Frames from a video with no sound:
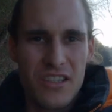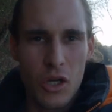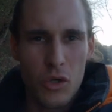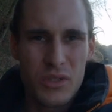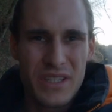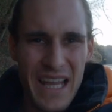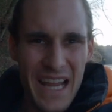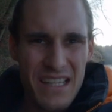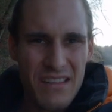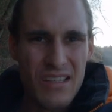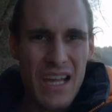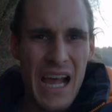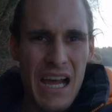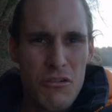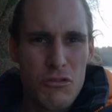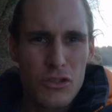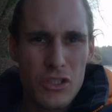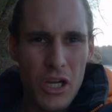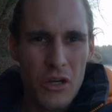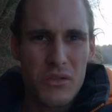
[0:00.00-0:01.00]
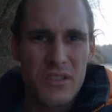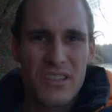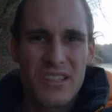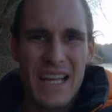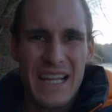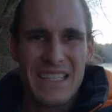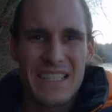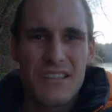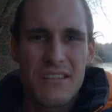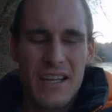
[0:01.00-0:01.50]
So that's how those
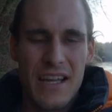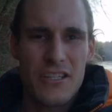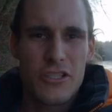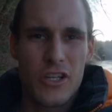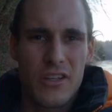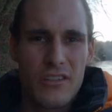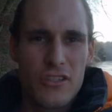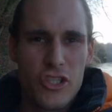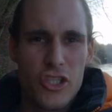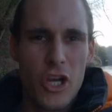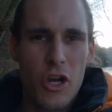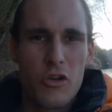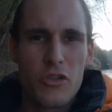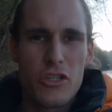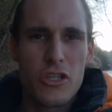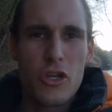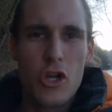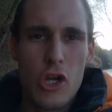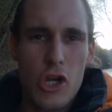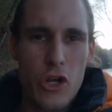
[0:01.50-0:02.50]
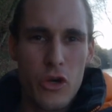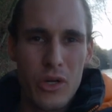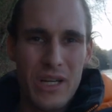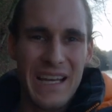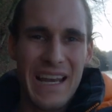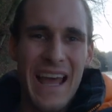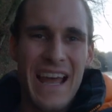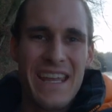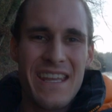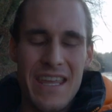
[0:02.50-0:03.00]
settings I just showed you
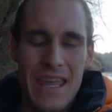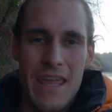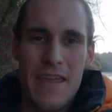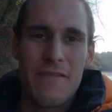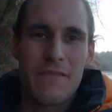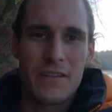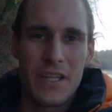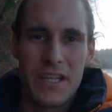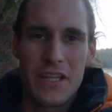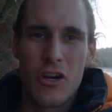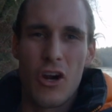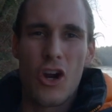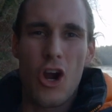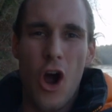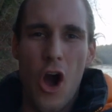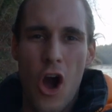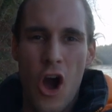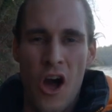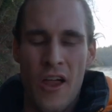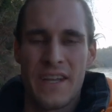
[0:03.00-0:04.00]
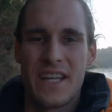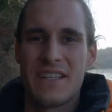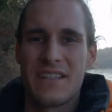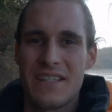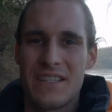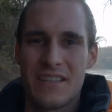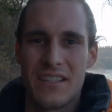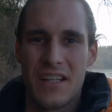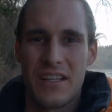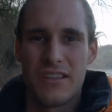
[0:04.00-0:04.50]
look like if they are
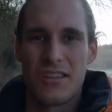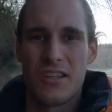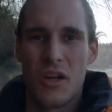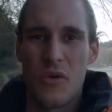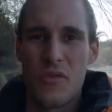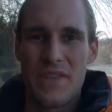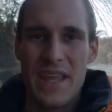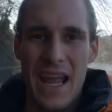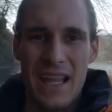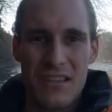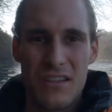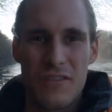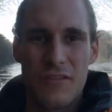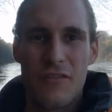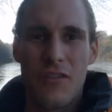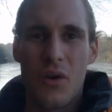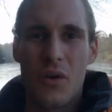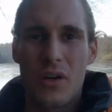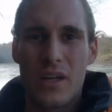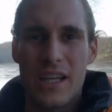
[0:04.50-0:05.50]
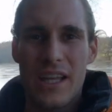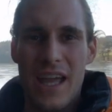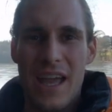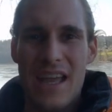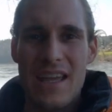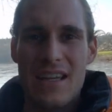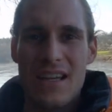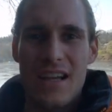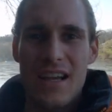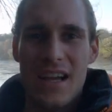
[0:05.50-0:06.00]
unedited. So that's
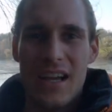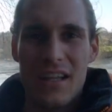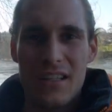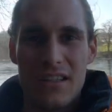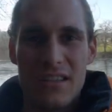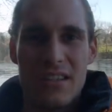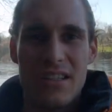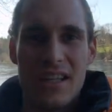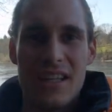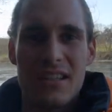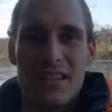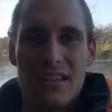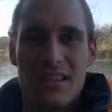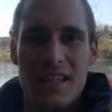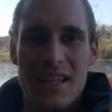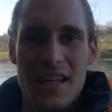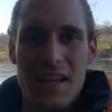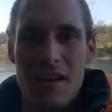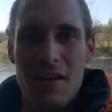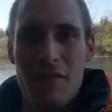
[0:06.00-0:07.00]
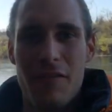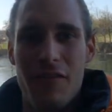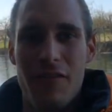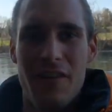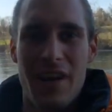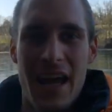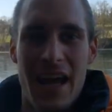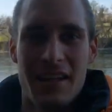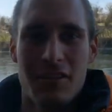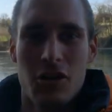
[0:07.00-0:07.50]
4K 60
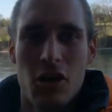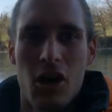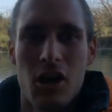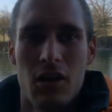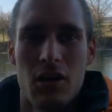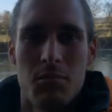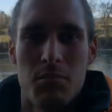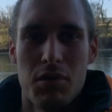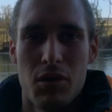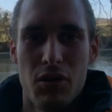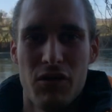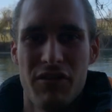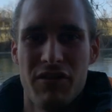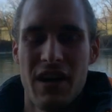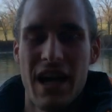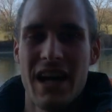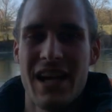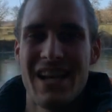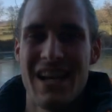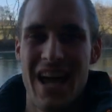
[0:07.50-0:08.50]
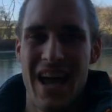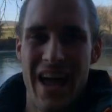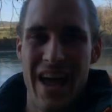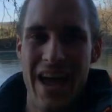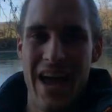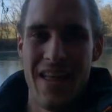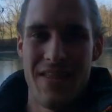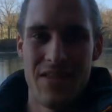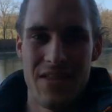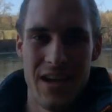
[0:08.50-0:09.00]
flat color profile
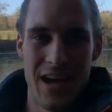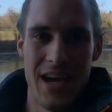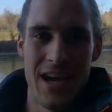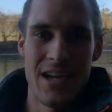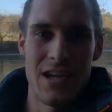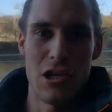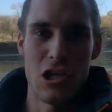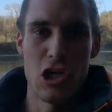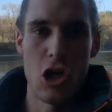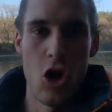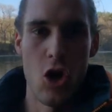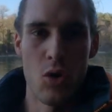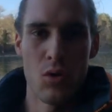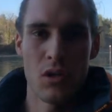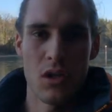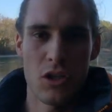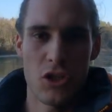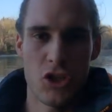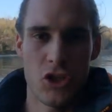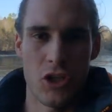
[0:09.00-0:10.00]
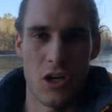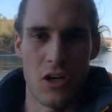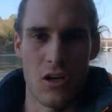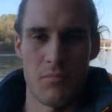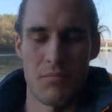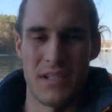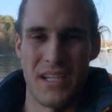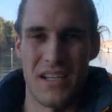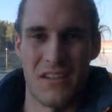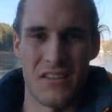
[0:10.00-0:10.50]
and a low
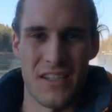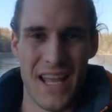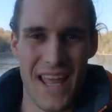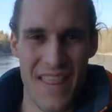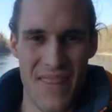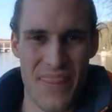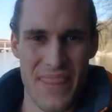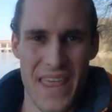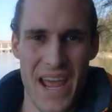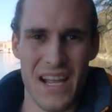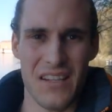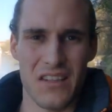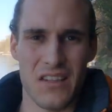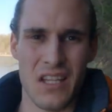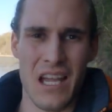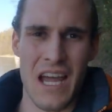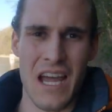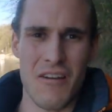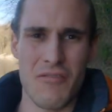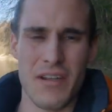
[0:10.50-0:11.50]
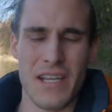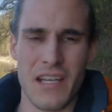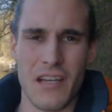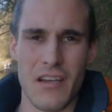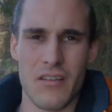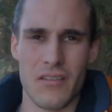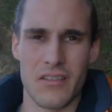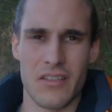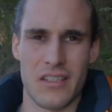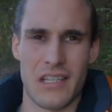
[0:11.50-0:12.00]
sharpness. And that's how
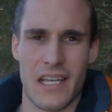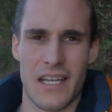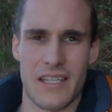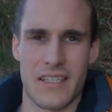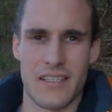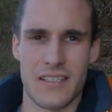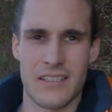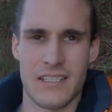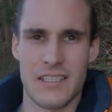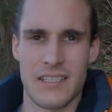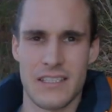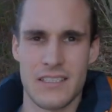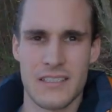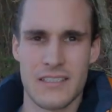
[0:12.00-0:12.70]
it looks like.